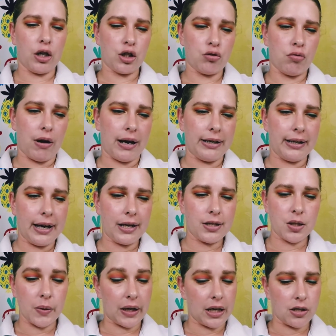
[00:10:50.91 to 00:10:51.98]
tried yet,
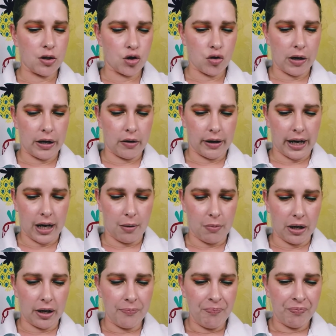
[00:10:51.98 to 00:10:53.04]
so I guess I'll try it on
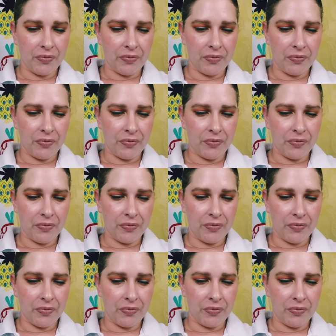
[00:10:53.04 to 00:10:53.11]
camera.